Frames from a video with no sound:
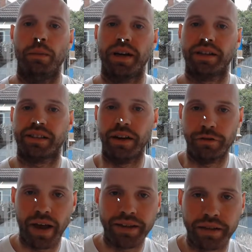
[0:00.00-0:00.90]
It's an
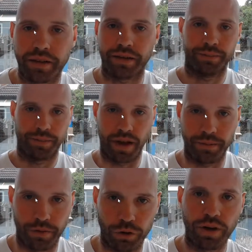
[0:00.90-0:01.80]
event
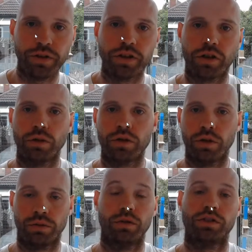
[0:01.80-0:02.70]
that they're driven to.
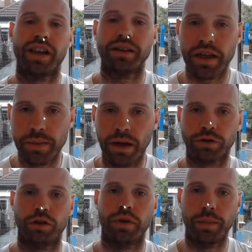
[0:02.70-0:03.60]
You'll send
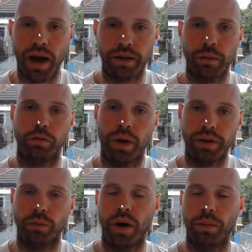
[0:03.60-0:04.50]
emails to remind them of when
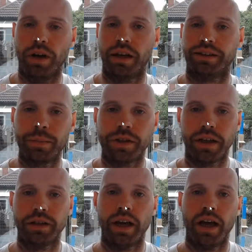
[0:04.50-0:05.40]
the webinar is
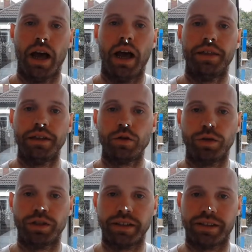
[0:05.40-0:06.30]
happening, and then you
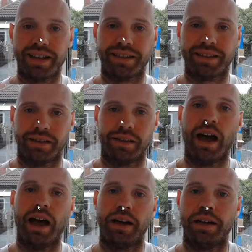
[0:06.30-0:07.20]
present it
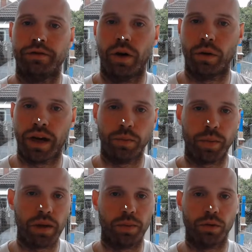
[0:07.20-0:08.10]
live, okay? And
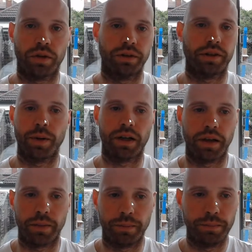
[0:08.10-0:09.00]
people can
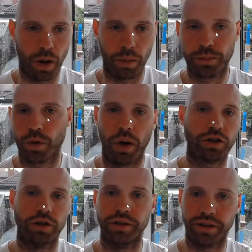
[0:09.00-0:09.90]
typically pop
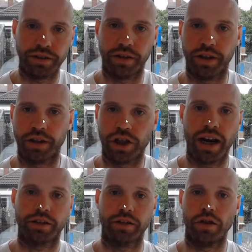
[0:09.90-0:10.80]
questions into the
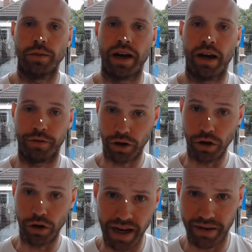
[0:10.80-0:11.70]
chat, and you might have a
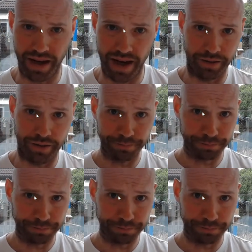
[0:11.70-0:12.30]
Q&A at the end